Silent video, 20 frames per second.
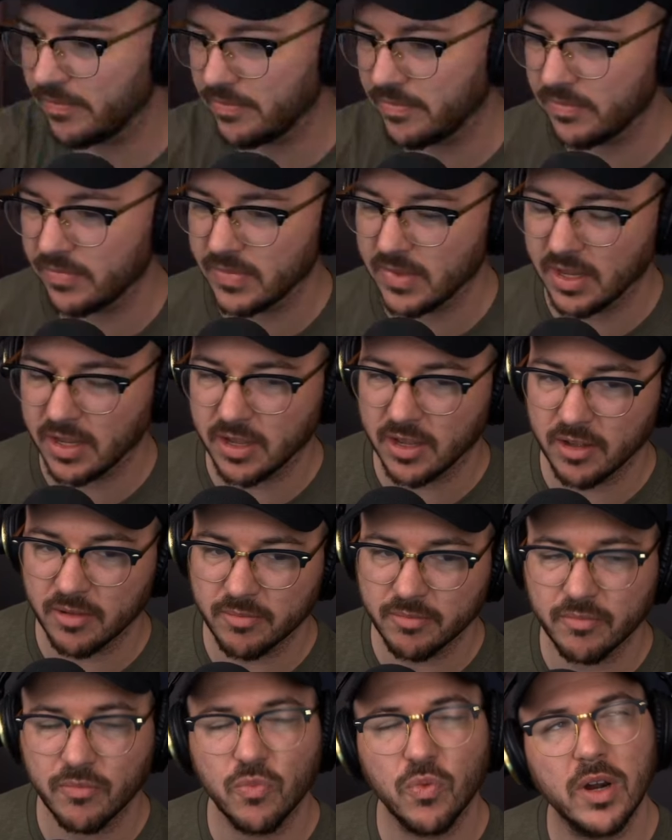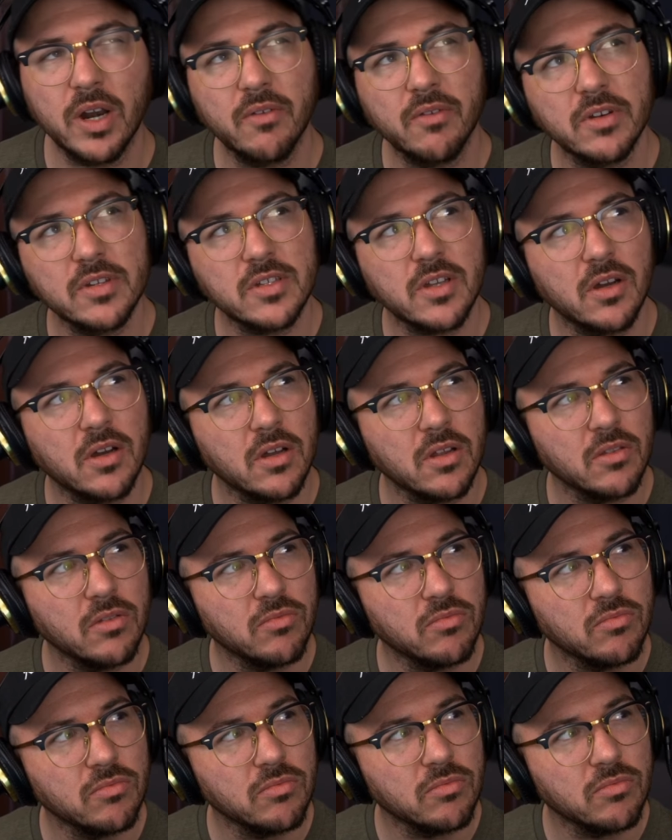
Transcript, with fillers: go. Whatever it's called,